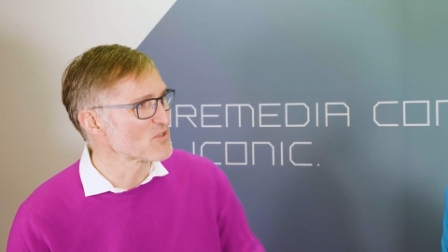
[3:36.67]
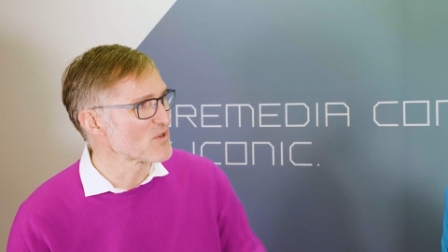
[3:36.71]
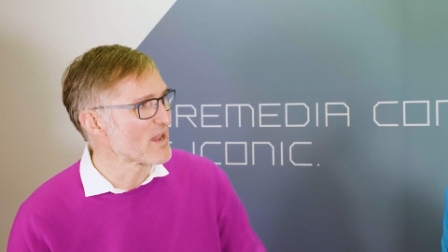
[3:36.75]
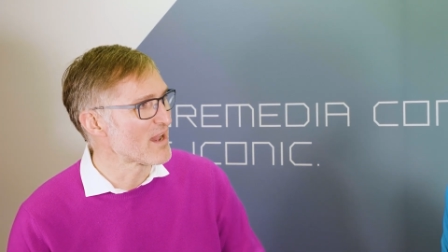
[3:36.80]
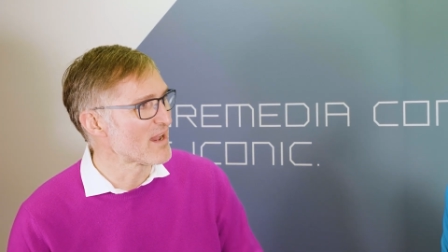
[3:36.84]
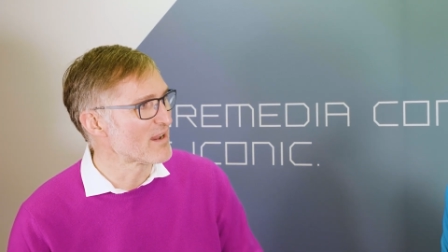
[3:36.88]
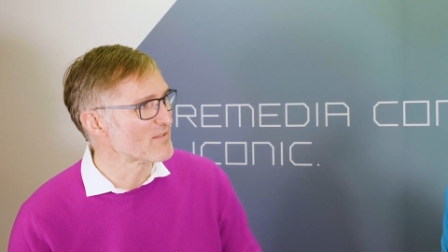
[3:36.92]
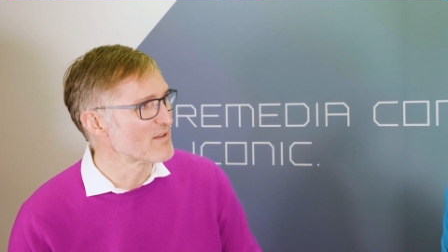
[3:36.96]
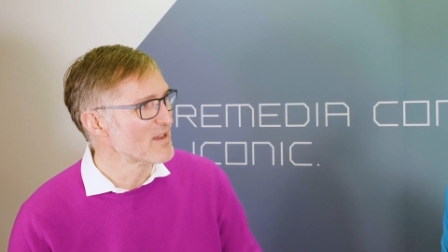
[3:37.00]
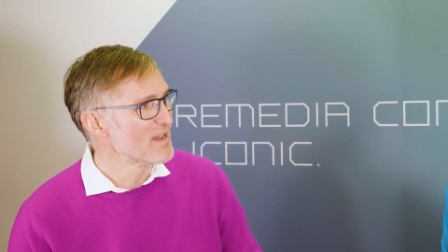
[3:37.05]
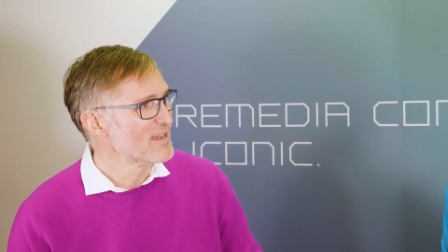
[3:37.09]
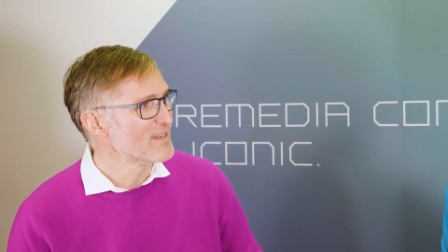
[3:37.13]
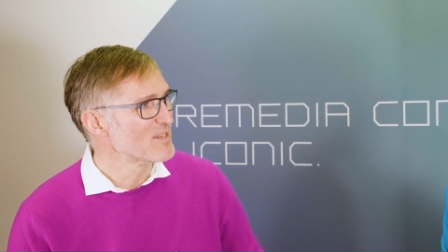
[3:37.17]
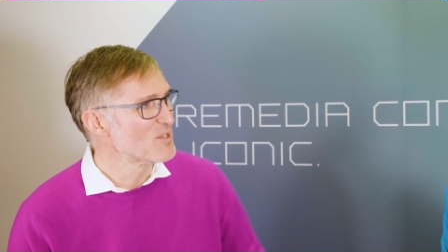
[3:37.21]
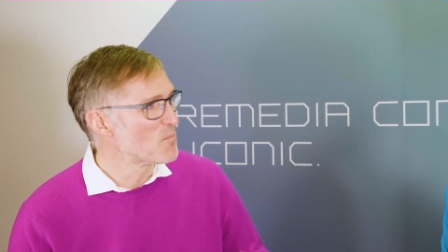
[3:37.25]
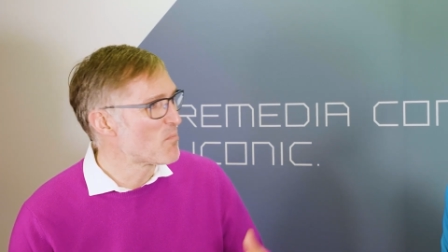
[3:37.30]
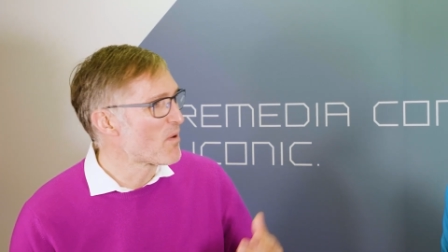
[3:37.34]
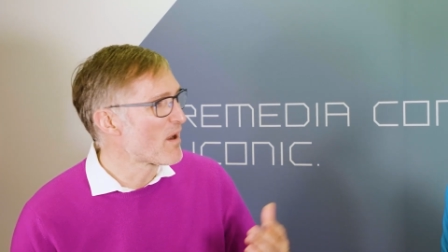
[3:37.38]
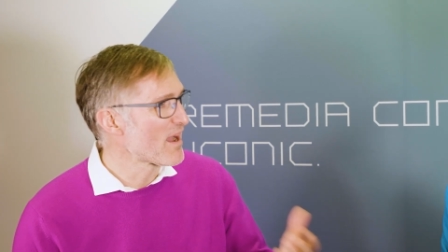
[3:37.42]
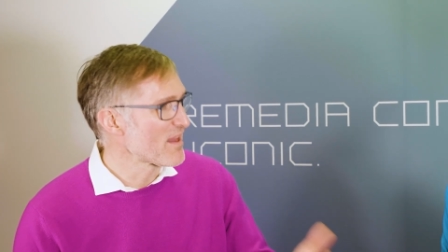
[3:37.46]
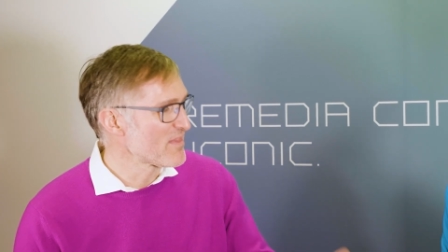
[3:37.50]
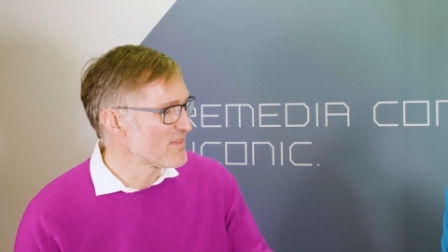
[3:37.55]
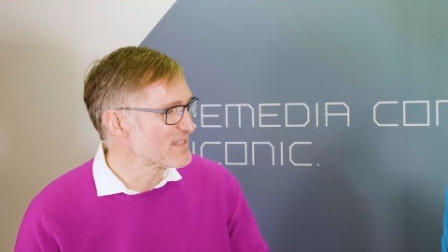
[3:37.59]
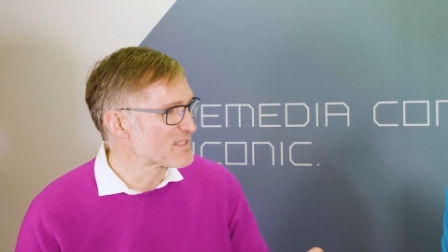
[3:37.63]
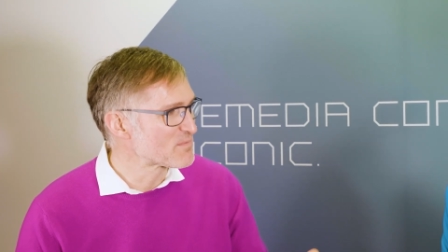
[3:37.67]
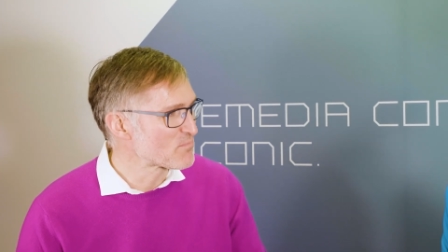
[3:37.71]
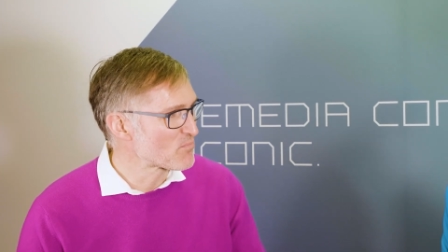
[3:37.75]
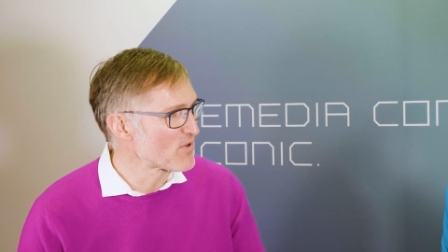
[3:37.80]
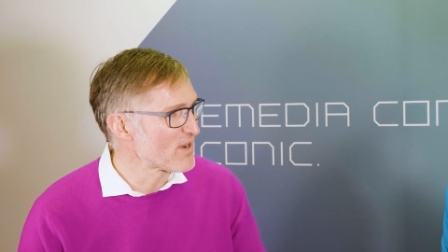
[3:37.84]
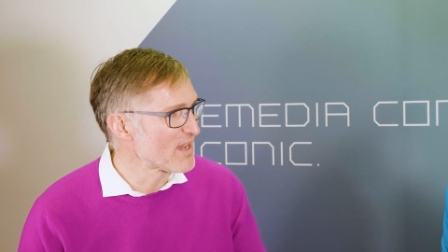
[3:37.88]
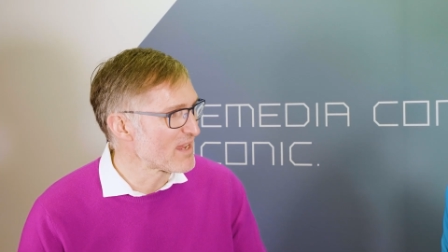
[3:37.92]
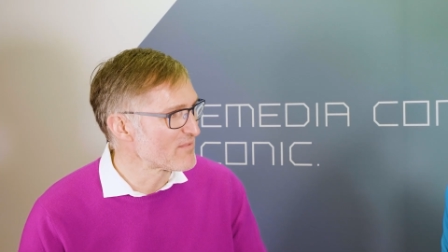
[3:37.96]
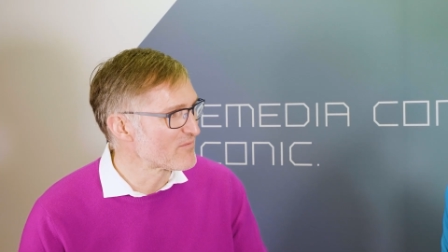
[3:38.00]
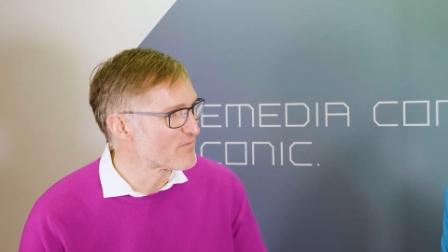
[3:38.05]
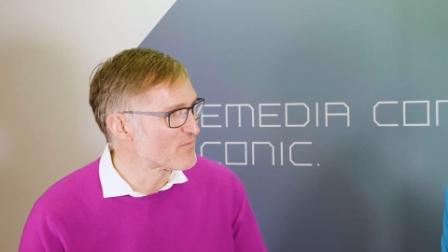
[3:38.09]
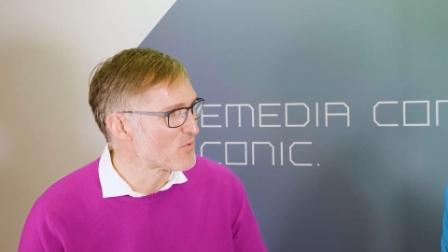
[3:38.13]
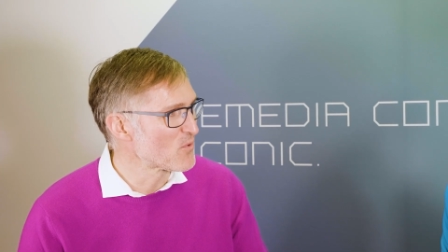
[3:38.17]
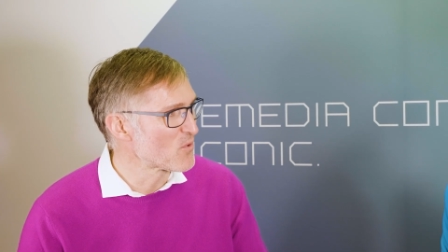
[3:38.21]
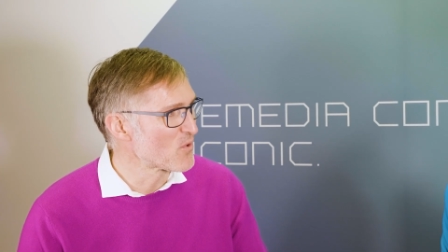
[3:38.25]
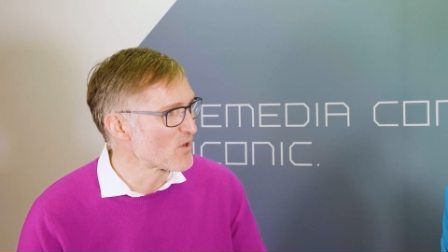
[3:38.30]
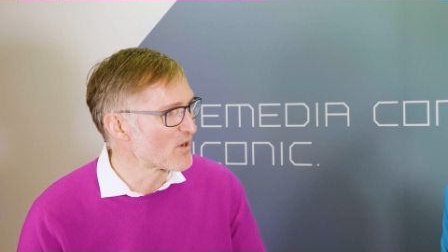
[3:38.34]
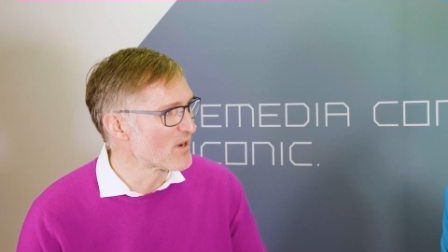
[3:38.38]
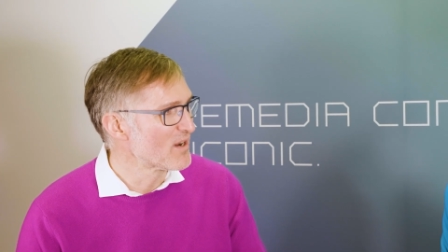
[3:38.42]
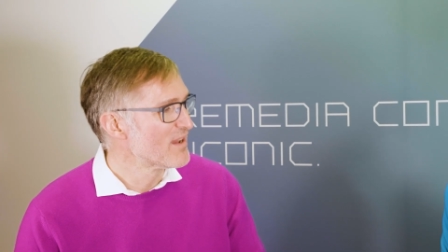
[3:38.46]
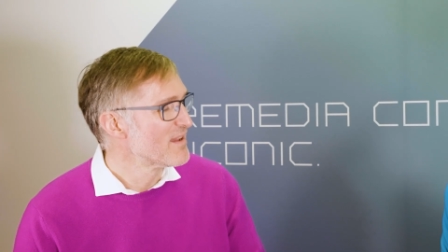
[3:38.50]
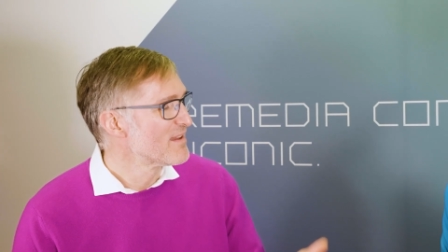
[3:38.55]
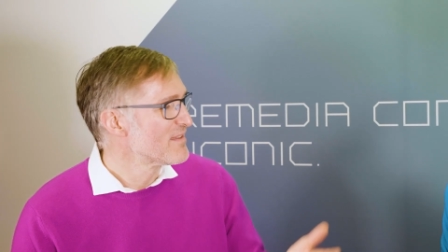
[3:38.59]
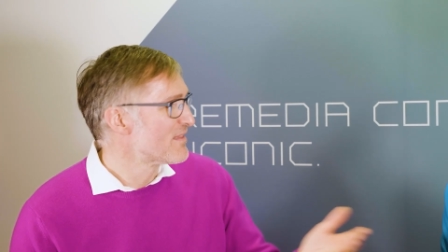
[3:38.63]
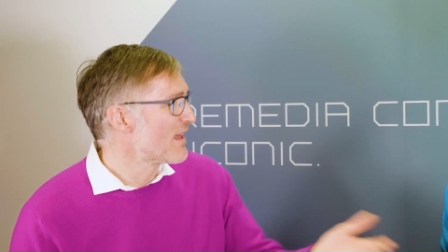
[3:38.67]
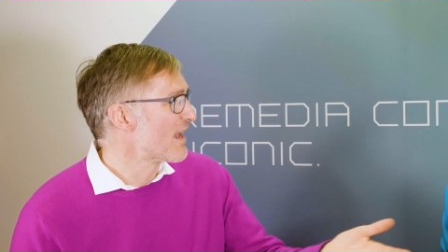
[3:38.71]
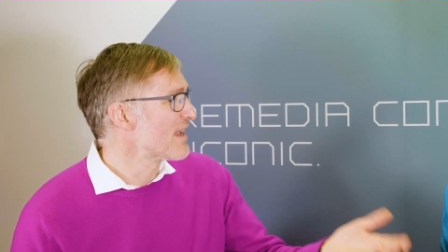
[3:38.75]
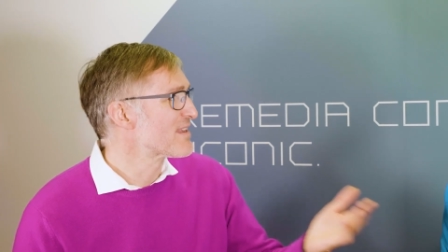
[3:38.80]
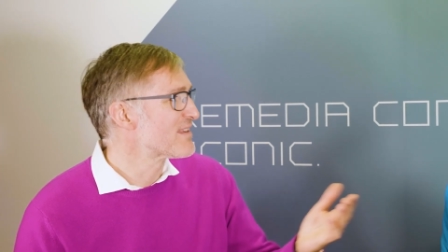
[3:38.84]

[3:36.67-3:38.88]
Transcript: you have. You buy this brand for yep.